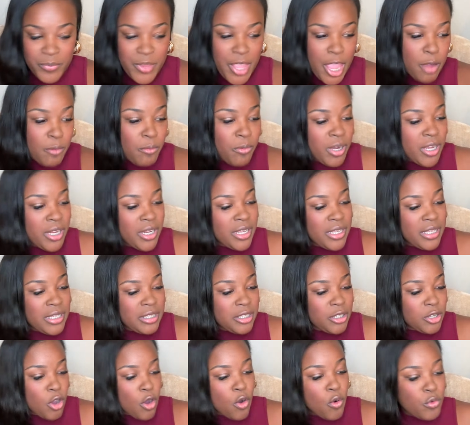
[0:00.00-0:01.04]
And what
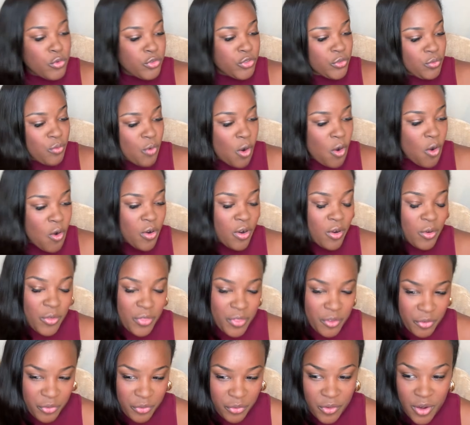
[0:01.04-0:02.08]
goes wrong on the
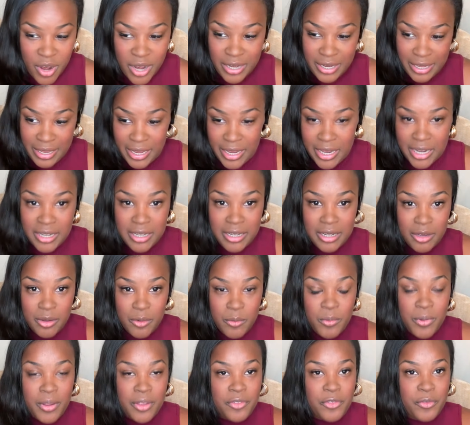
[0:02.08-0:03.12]
front end
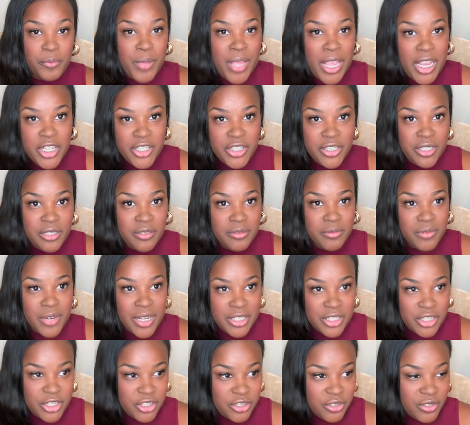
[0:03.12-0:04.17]
with patient
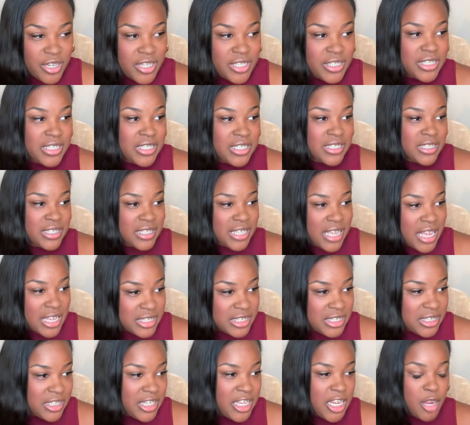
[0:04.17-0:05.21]
registration and
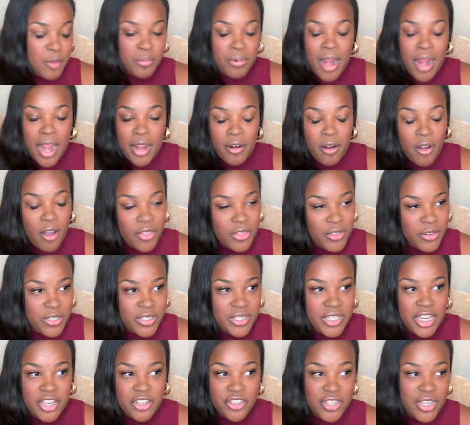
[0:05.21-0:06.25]
scheduling and prior
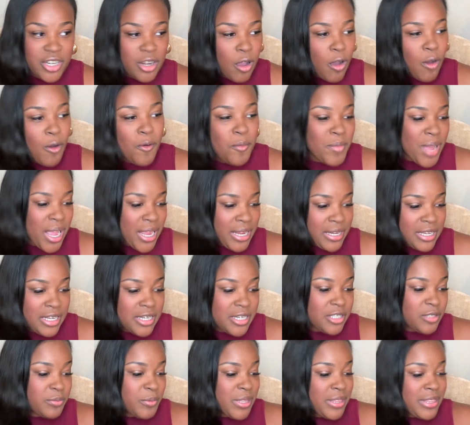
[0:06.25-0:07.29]
authorization, oh my
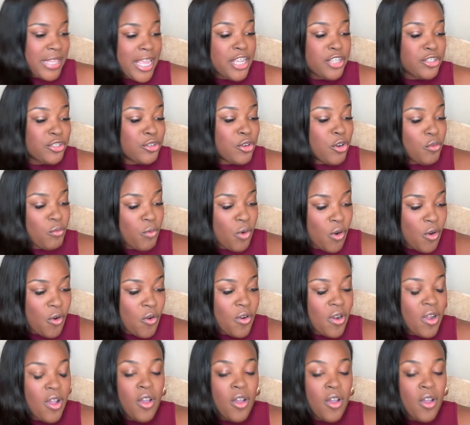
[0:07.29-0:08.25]
goodness, when things go wrong